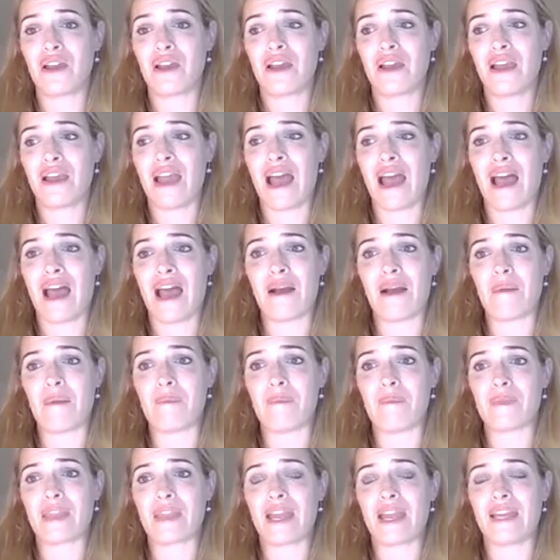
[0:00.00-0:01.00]
and
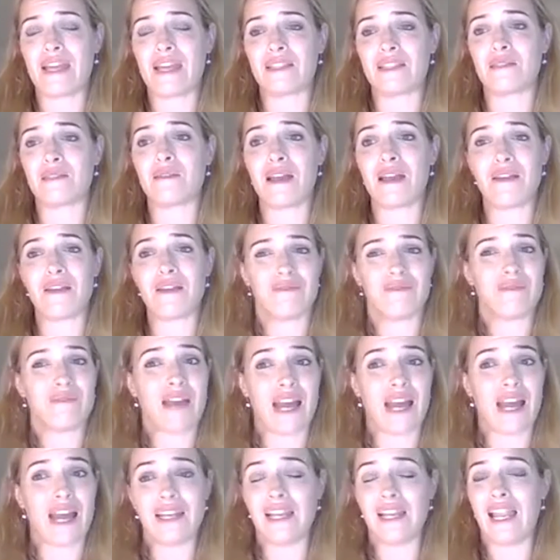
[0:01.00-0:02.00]
it's
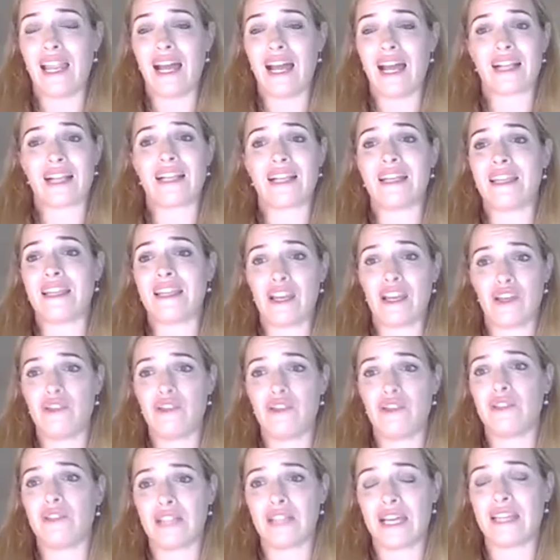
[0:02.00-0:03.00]
unlikely that
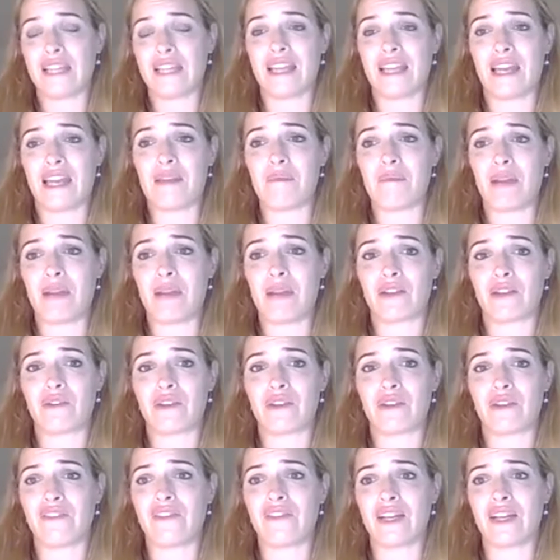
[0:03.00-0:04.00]
you'll get that amount
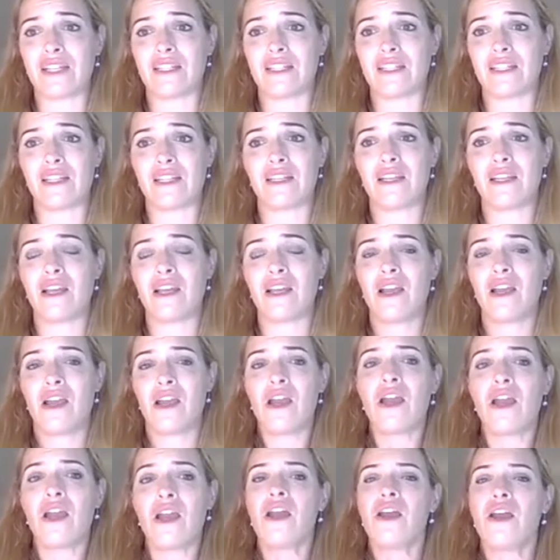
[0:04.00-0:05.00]
refunded.
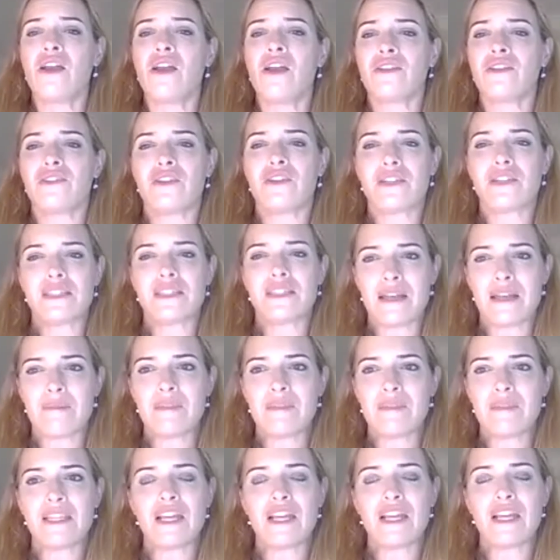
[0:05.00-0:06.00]
So it's something
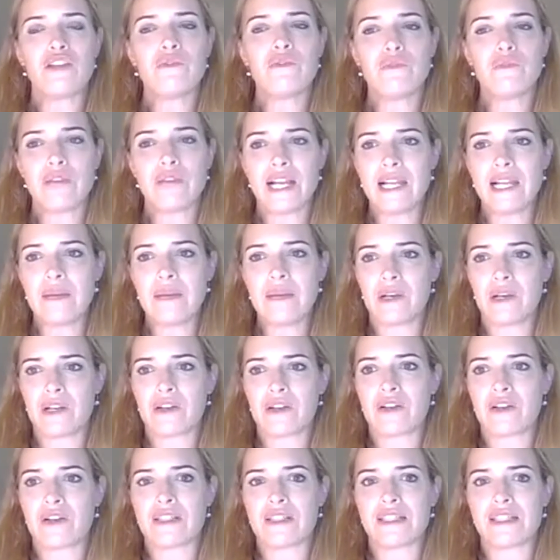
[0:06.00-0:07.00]
that you really want to
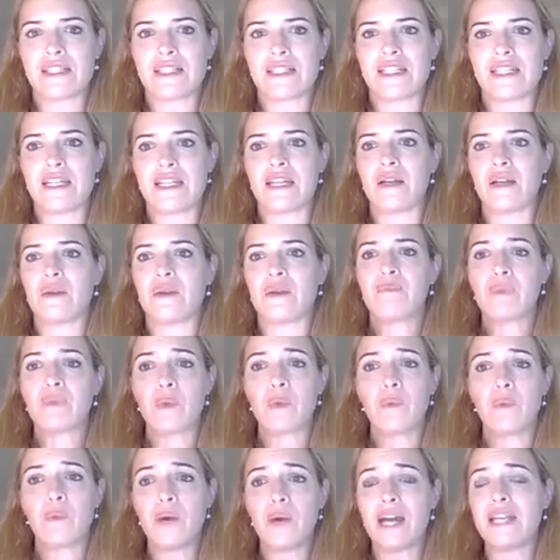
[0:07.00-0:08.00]
consider.
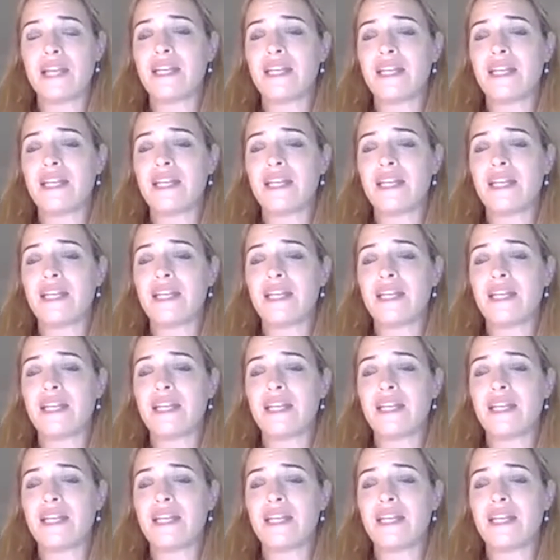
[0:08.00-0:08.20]
One, is